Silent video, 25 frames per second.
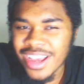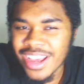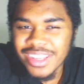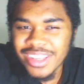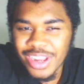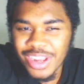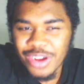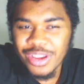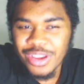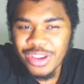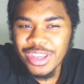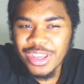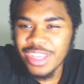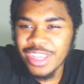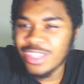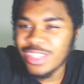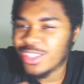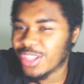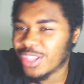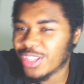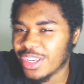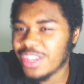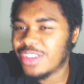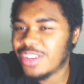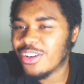
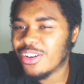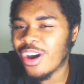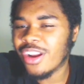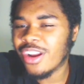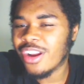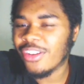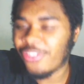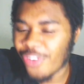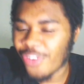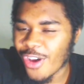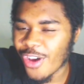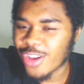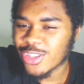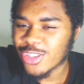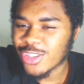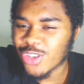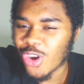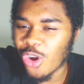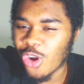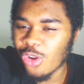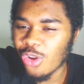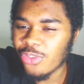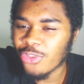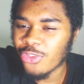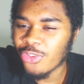He got the first
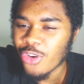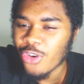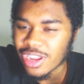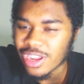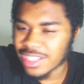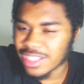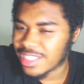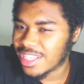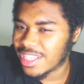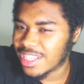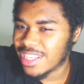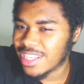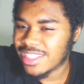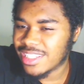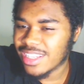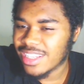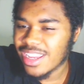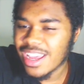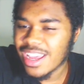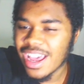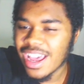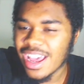goal through an assist,